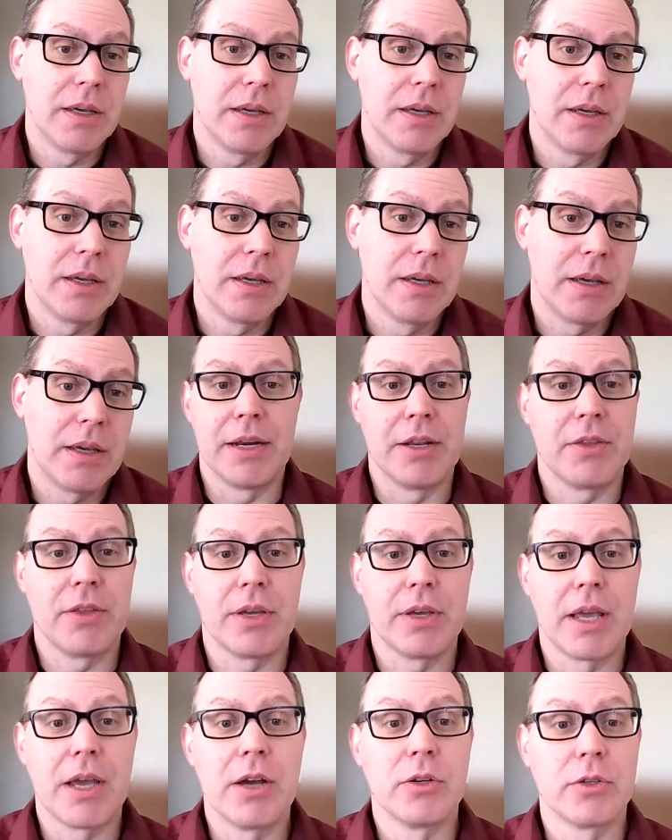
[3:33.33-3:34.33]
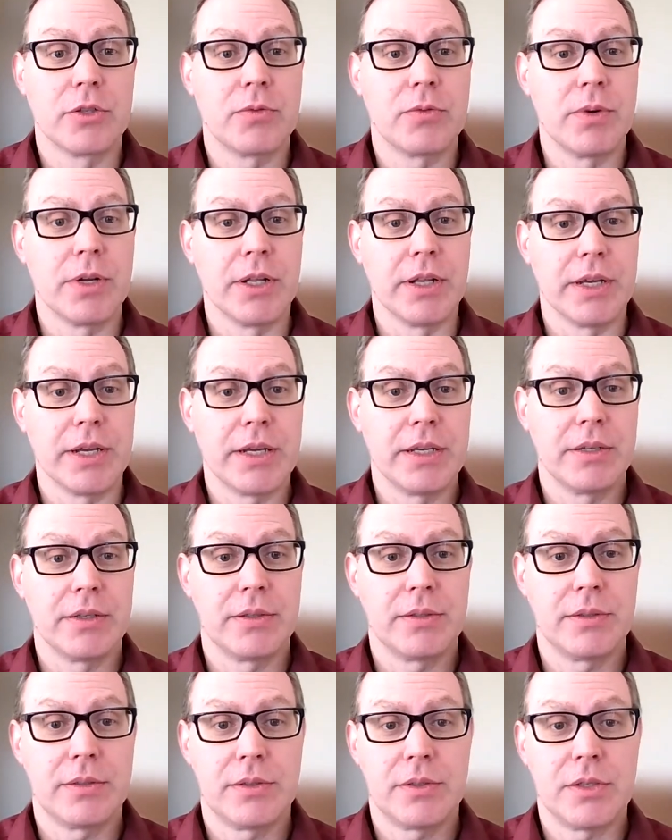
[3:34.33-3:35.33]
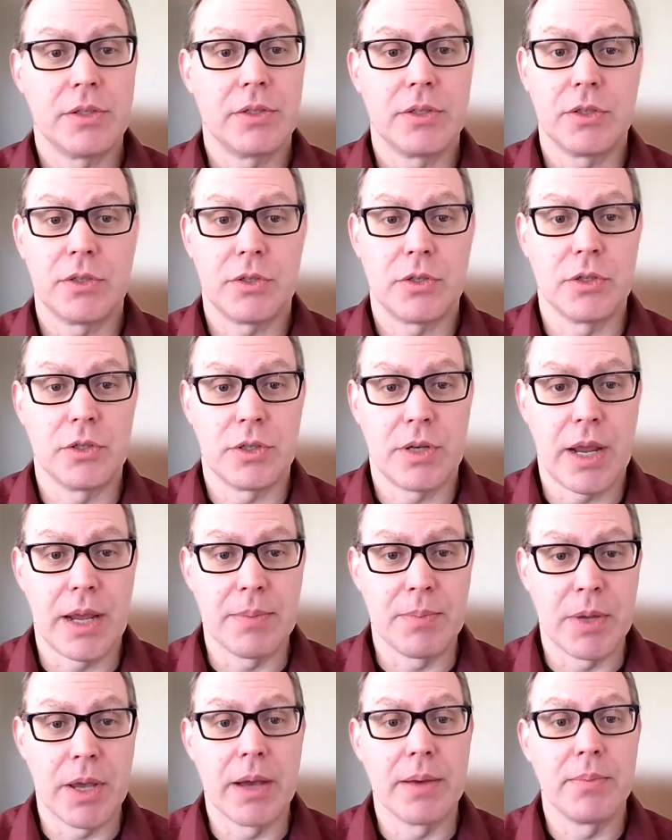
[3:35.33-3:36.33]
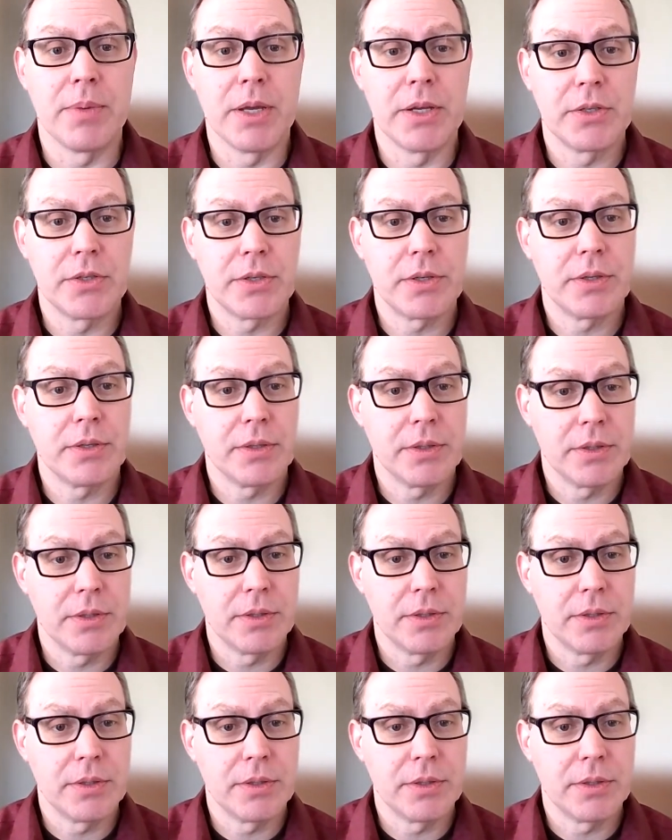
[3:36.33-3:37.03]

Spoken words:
and anything else, really, since it's just API based.